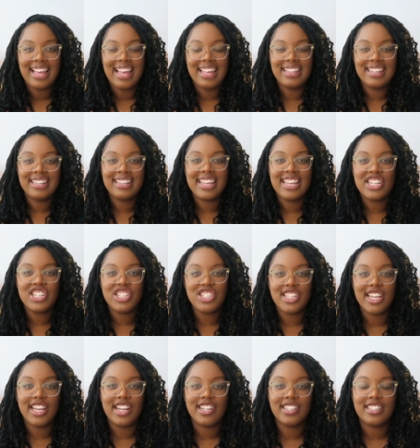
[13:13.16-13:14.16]
And then they
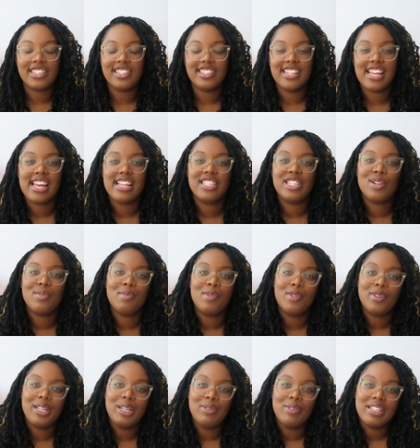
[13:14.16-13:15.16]
shared their
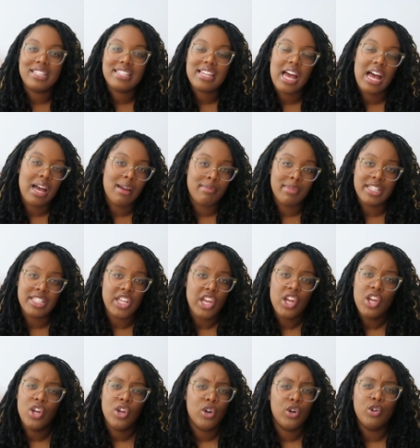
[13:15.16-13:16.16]
testimony with Thomas,
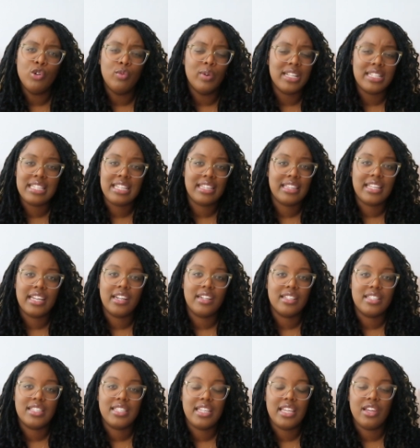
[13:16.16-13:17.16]
who wasn't there
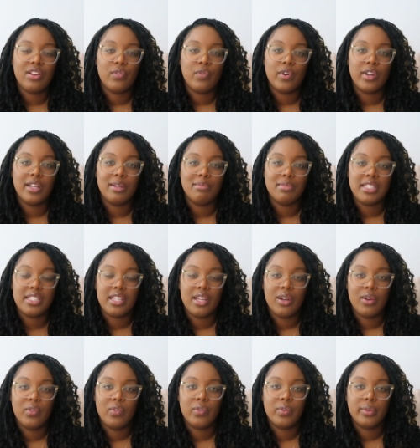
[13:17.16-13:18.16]
to see it for
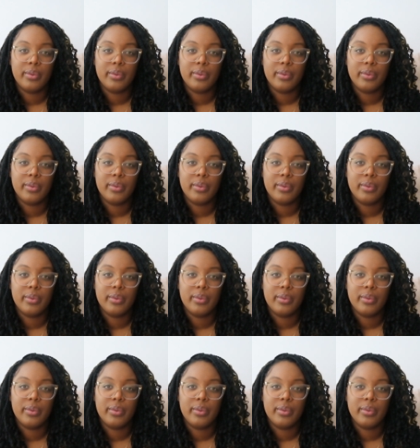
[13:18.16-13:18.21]
himself.